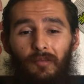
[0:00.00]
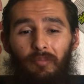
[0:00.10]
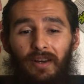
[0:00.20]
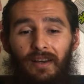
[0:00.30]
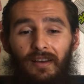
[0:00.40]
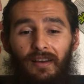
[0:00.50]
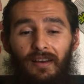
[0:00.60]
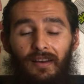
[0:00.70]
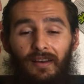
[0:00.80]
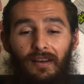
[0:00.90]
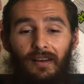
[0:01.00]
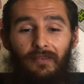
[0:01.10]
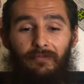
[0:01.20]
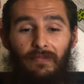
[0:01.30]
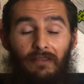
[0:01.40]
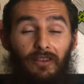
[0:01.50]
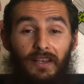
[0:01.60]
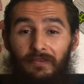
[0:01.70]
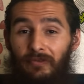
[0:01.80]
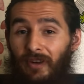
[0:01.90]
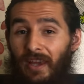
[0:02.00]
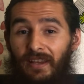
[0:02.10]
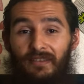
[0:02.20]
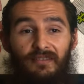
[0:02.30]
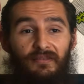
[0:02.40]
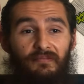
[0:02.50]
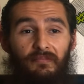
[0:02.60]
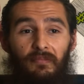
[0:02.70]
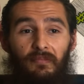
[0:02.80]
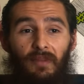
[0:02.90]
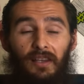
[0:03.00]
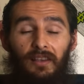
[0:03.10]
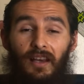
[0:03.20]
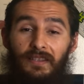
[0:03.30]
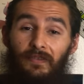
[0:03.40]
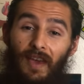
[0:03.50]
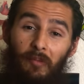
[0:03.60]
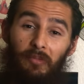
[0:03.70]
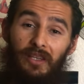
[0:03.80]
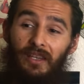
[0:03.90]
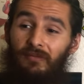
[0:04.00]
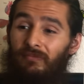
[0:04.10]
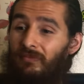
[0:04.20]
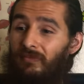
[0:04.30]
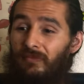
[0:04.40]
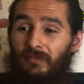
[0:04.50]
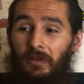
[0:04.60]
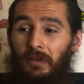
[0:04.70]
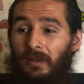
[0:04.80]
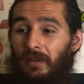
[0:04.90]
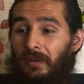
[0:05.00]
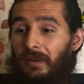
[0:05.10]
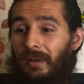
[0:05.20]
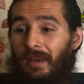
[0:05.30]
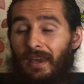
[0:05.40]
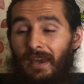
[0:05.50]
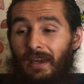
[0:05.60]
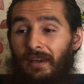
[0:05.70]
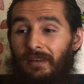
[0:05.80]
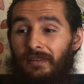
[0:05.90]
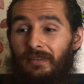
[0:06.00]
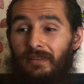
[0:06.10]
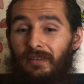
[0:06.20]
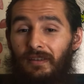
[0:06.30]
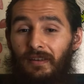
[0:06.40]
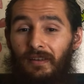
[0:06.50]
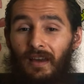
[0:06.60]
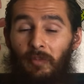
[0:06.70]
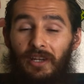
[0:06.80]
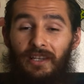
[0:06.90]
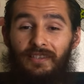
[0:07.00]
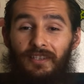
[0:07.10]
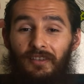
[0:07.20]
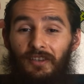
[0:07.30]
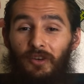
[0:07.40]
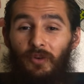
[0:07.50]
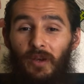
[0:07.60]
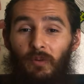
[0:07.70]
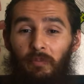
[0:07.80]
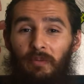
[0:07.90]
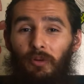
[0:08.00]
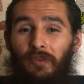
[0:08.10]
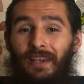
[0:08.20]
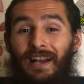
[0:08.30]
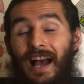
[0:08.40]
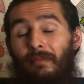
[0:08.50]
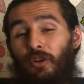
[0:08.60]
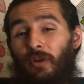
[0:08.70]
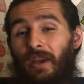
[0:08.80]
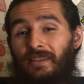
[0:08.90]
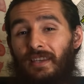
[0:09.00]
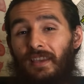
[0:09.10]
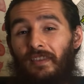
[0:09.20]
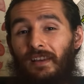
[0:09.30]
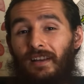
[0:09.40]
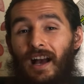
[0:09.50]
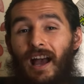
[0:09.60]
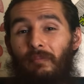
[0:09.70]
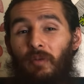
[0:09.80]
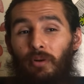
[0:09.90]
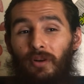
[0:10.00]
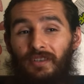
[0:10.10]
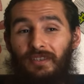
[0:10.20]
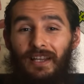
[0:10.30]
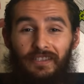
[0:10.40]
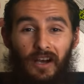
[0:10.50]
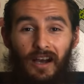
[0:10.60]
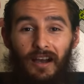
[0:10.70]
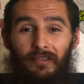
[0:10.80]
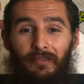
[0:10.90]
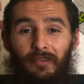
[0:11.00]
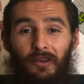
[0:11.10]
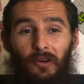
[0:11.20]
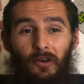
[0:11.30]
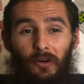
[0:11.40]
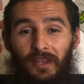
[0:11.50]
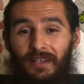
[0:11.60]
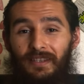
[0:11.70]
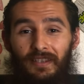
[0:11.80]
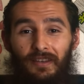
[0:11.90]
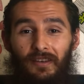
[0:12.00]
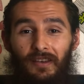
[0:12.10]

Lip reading: But I've lost friends, I lost family, and I mean, it's to the degree where people think I'm crazy. They think I'm the person that's off, or that's,